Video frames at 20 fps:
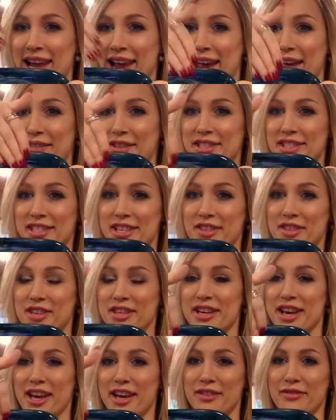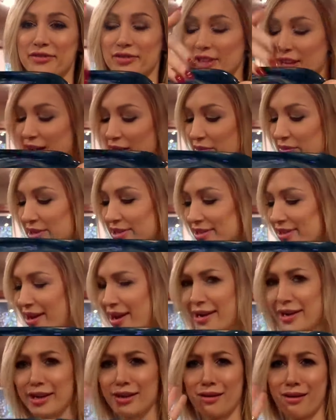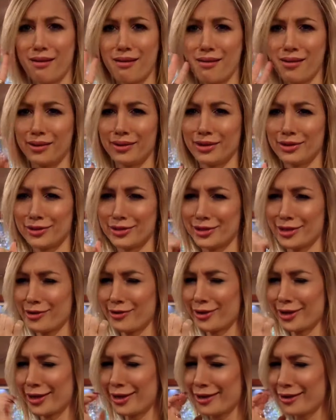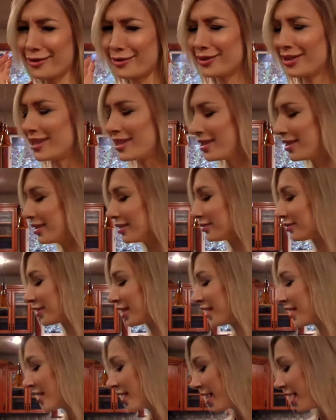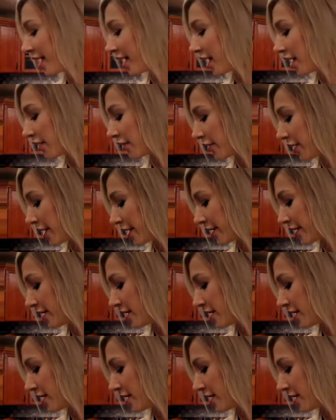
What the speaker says: and then set the knife down beside it. Oh, it looks so cute. All right,